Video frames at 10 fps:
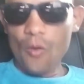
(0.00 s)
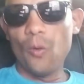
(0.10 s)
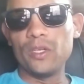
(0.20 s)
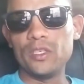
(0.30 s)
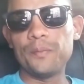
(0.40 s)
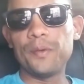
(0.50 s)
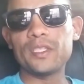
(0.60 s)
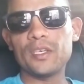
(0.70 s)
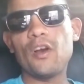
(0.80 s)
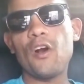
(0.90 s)
When you
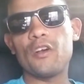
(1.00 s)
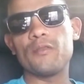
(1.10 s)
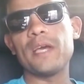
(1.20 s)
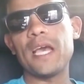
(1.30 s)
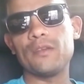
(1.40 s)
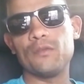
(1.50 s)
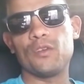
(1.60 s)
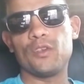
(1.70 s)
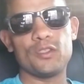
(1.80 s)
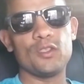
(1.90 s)
put the car in
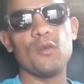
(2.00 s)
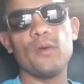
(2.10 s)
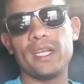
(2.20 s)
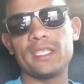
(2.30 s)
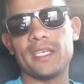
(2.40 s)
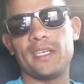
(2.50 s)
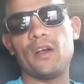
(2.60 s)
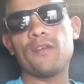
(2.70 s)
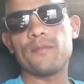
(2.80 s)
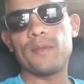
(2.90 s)
manual, there's no way to take
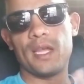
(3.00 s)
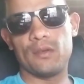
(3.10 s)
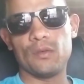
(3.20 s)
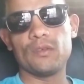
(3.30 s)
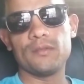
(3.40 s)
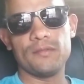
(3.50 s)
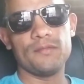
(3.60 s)
it off of manual.